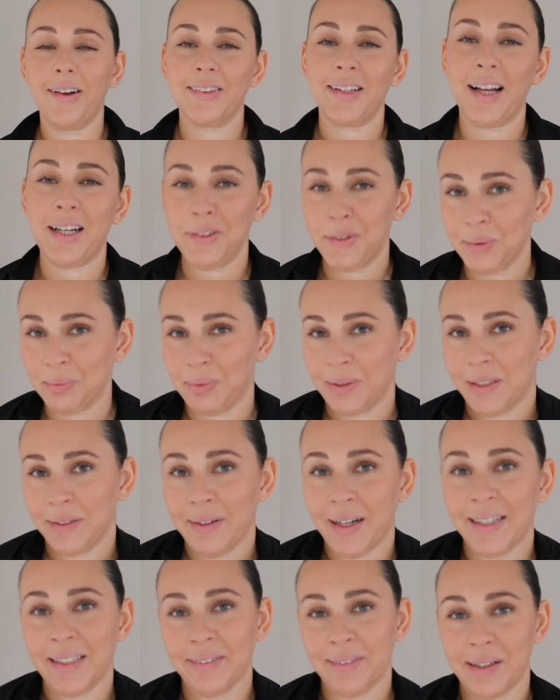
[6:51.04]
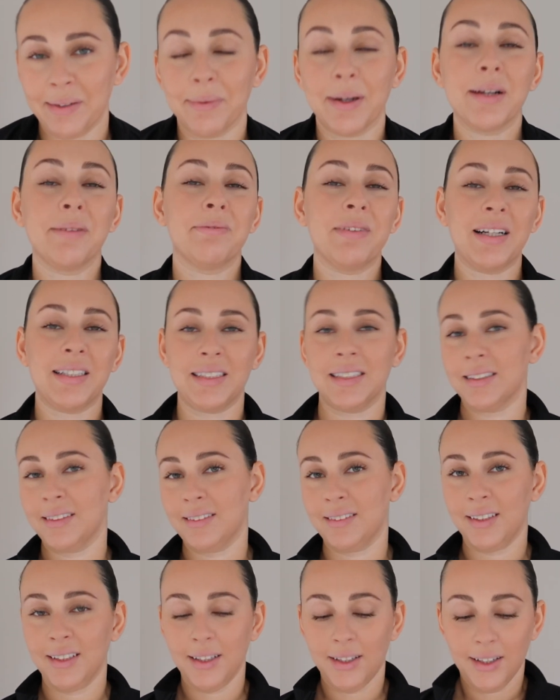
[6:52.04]
I'll catch up with you anyway when I'm ready
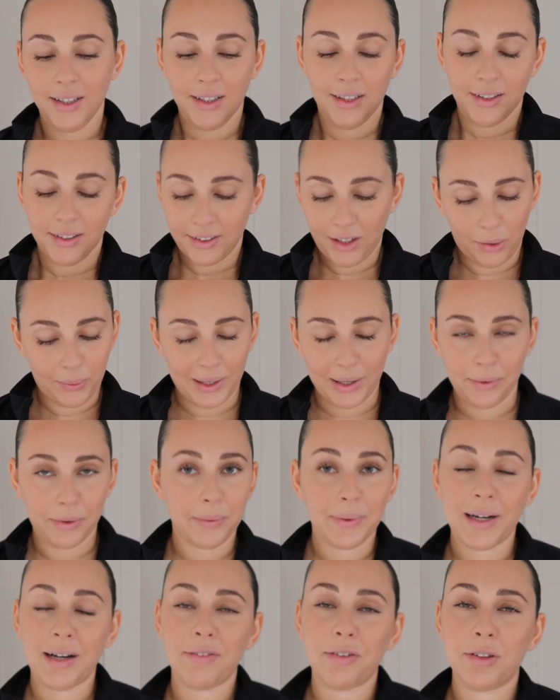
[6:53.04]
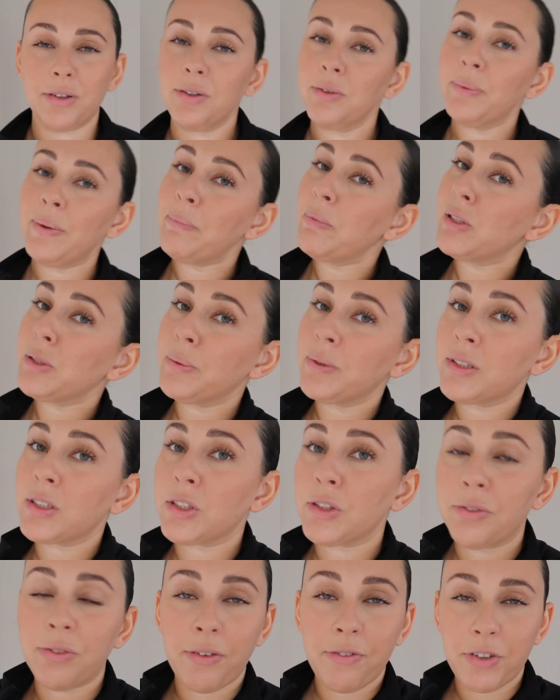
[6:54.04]
and going out or whatever. When we're doing
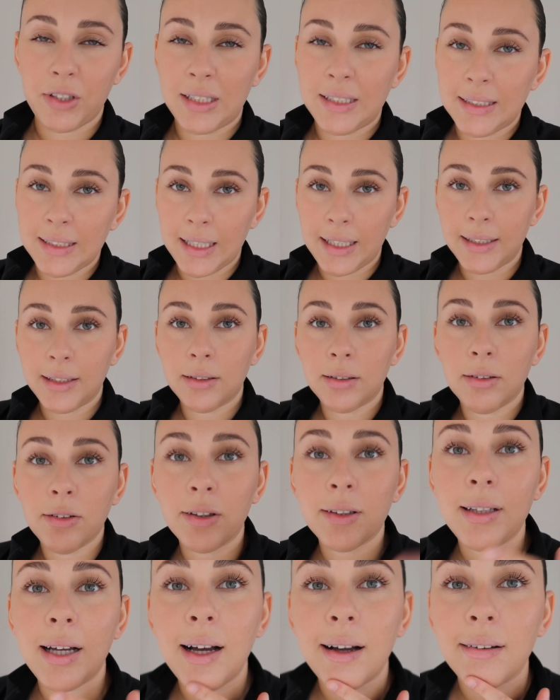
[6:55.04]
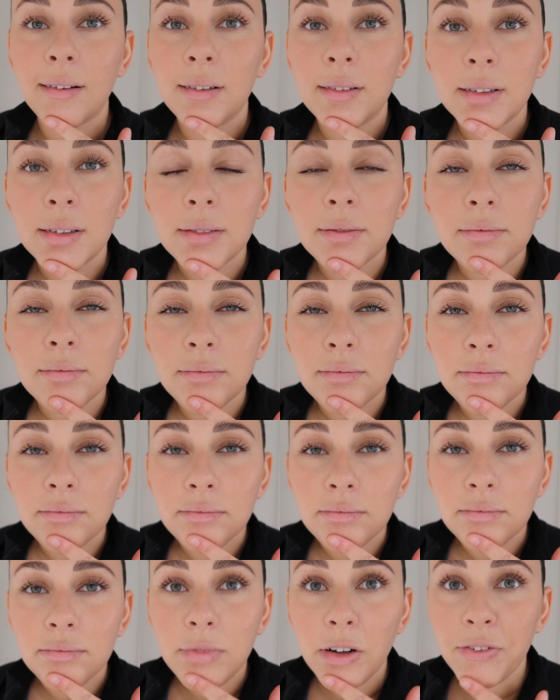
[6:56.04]
stuff for the day. Look at that.
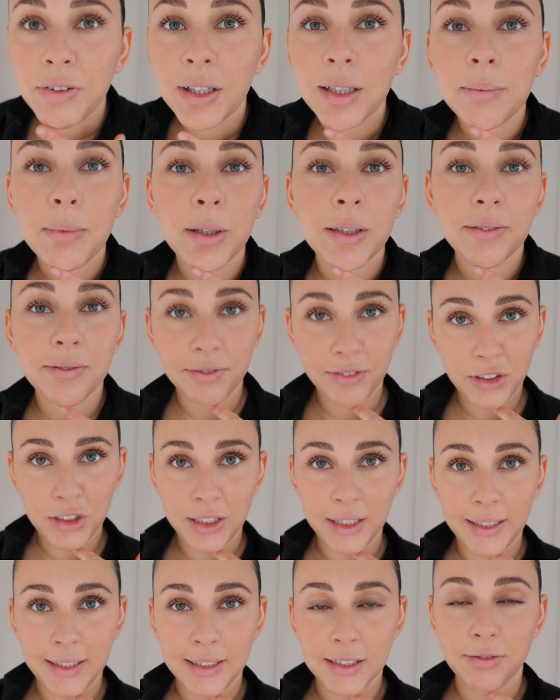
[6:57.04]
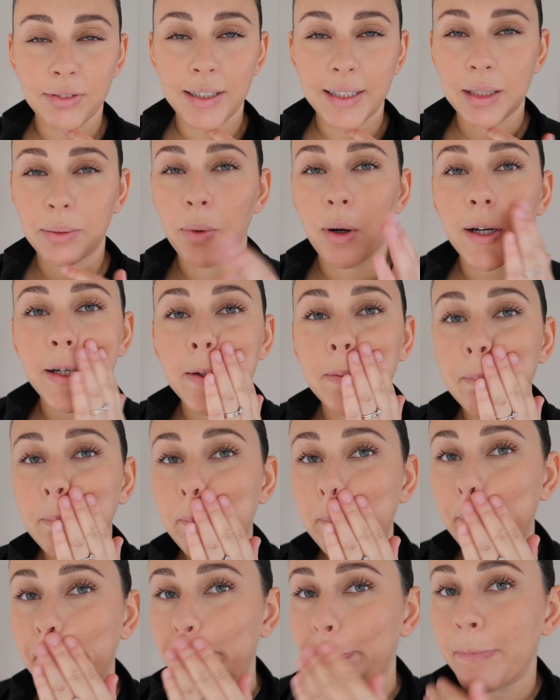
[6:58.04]
I feel like my chin is really white.
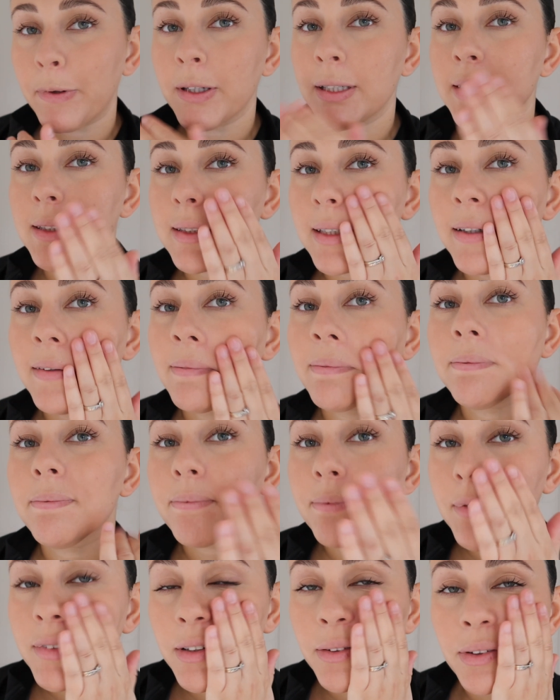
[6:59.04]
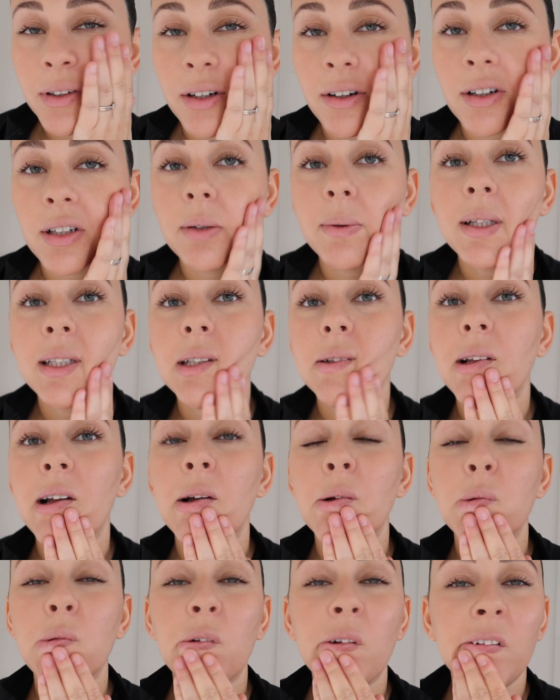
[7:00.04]
Why is that? Oh God, I went out the
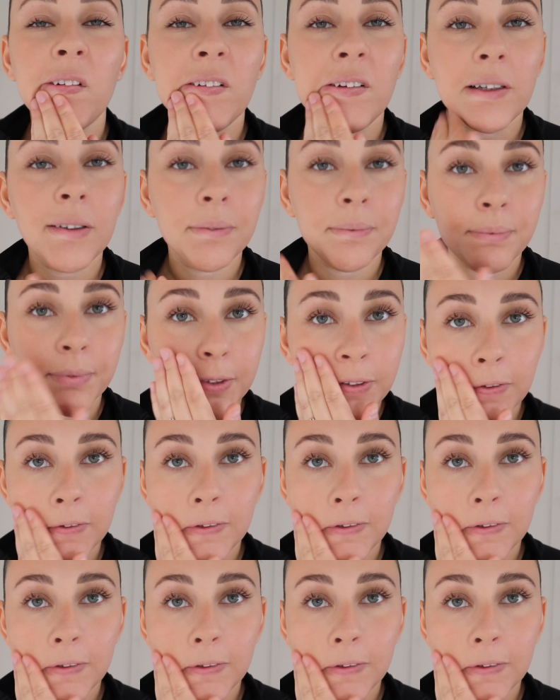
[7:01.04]
house looking like that.